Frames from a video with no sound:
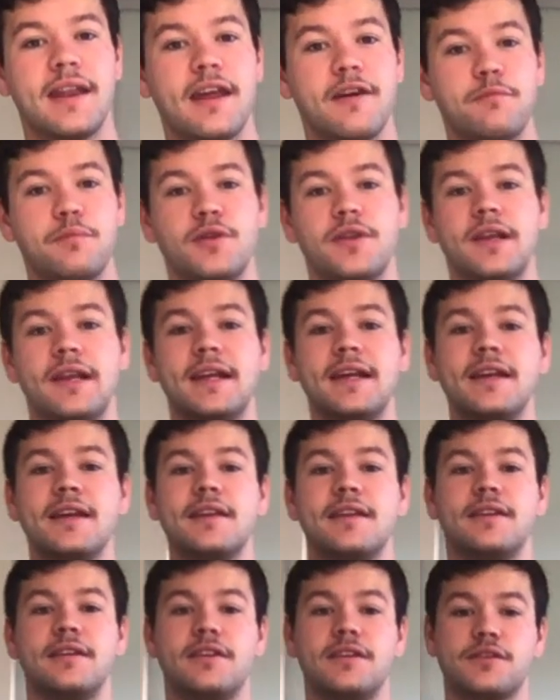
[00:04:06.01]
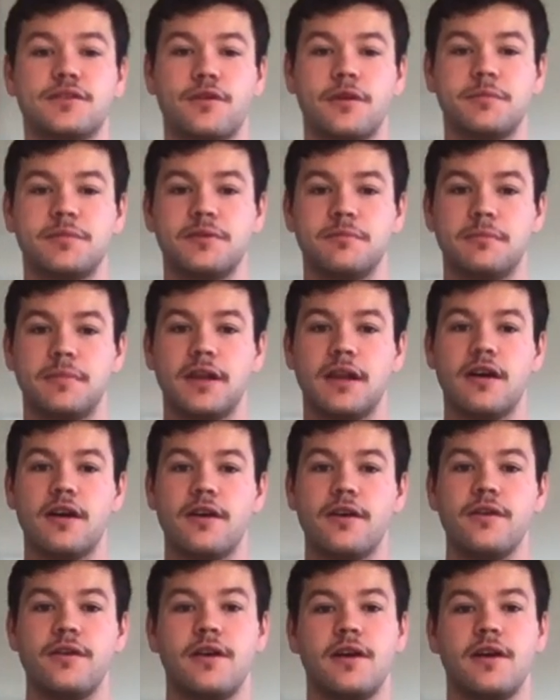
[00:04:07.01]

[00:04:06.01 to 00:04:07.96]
I'll put the link in the description below